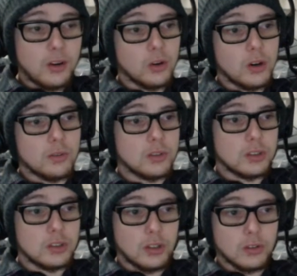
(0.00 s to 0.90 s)
or even
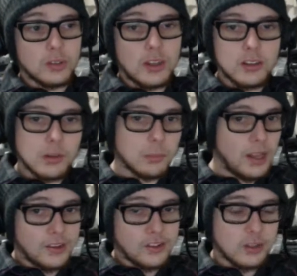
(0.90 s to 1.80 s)
just send in the
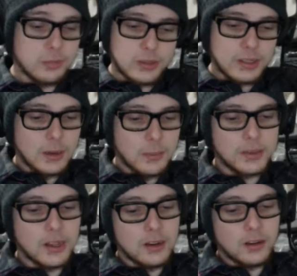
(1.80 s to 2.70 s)
black ships to come
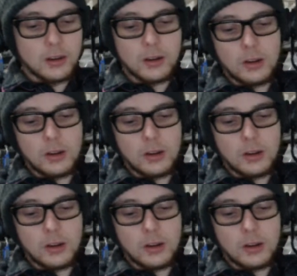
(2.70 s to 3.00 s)
and take her.